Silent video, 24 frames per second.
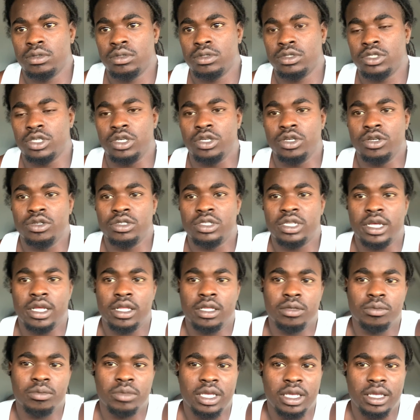So you're
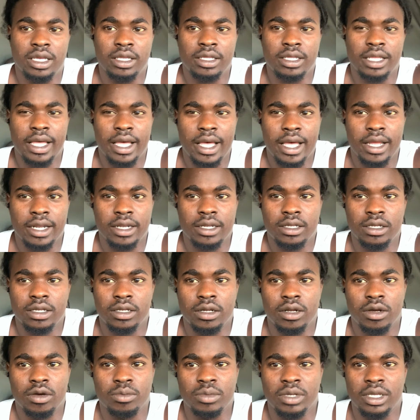telling me that,
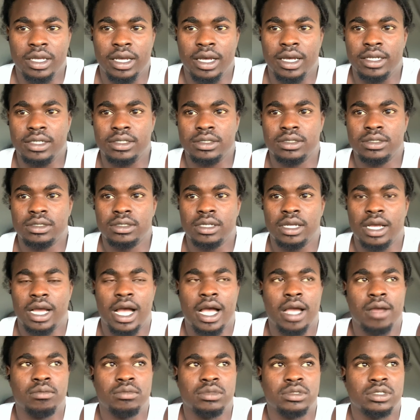because
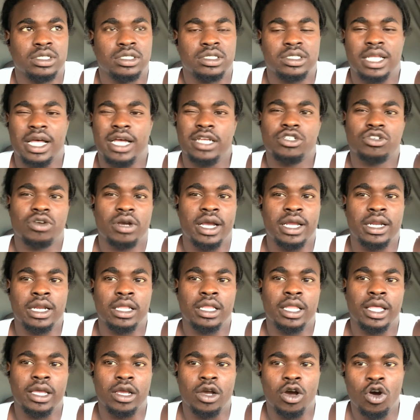I'm just not trying to
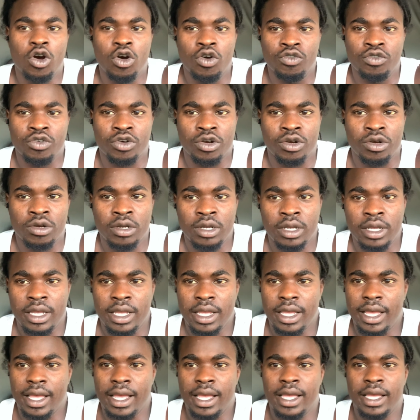lay over
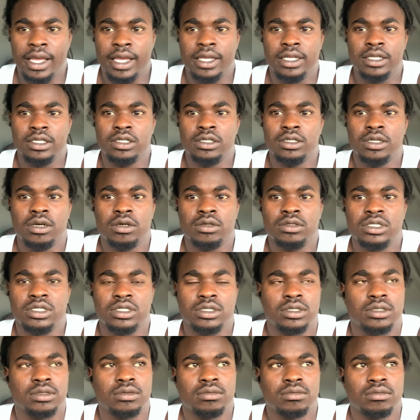and,
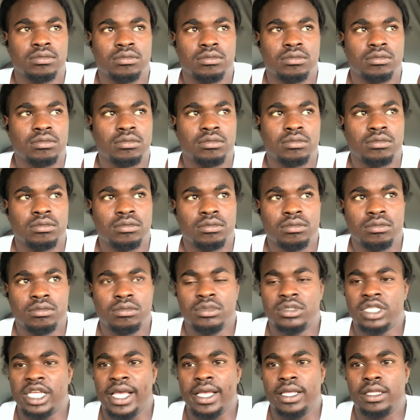just
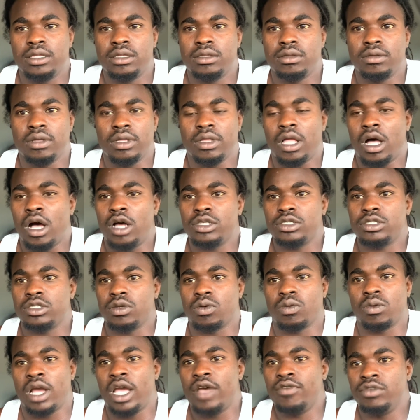take the loss
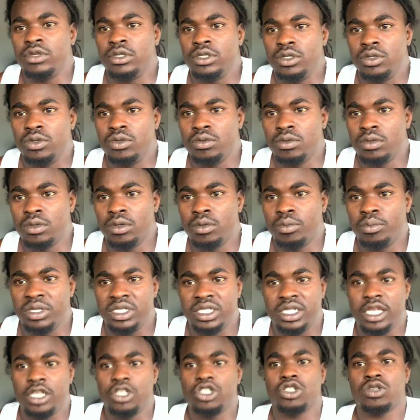of revenue,
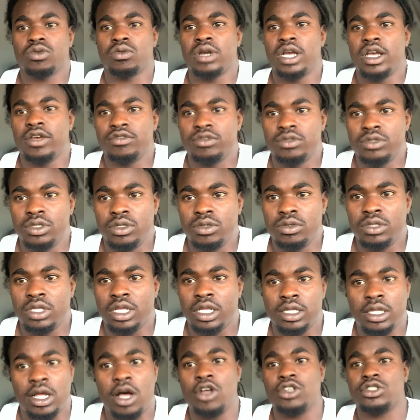potential revenue, the
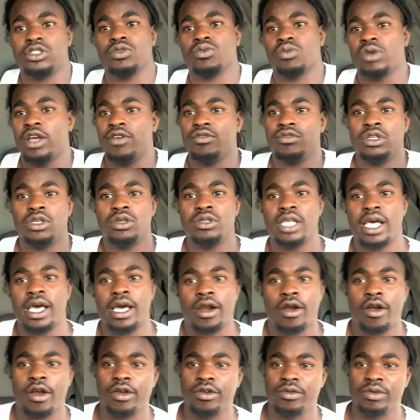lost revenue that I
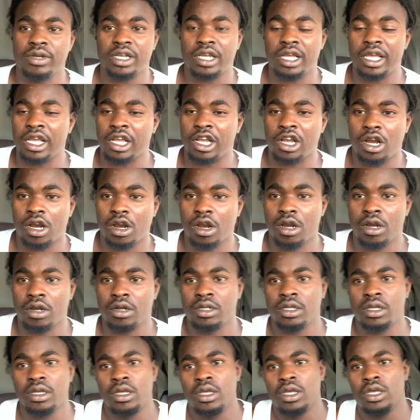already incurred,
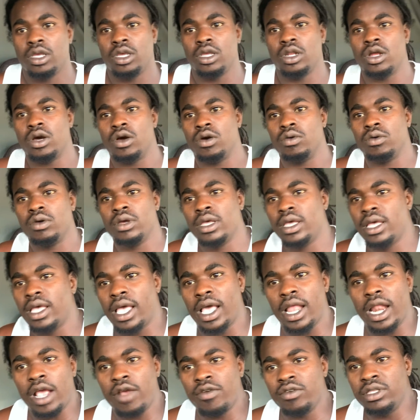
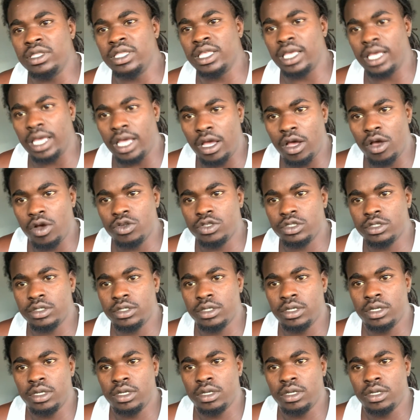and everything else,